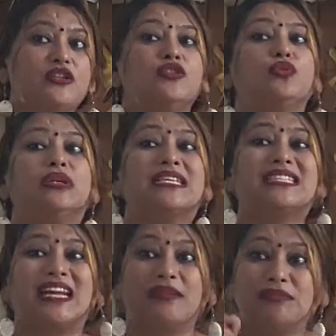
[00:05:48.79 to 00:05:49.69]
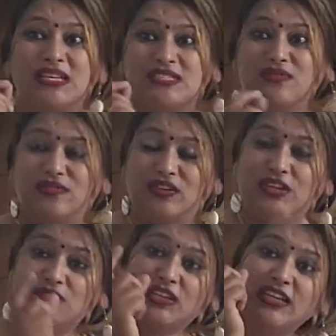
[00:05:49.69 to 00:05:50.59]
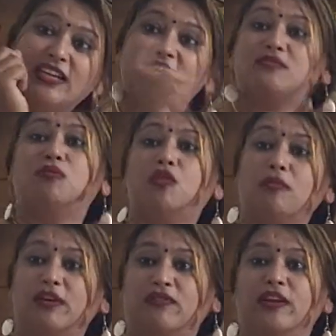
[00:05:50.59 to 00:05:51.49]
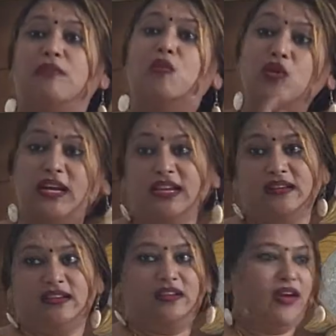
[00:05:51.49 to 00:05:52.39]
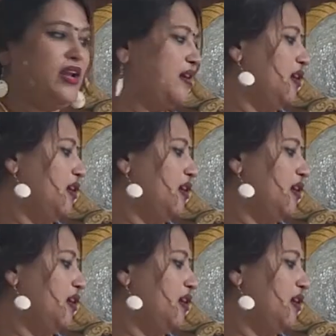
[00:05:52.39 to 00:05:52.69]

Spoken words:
You will describe things, give the details more briefly, more clearly, right?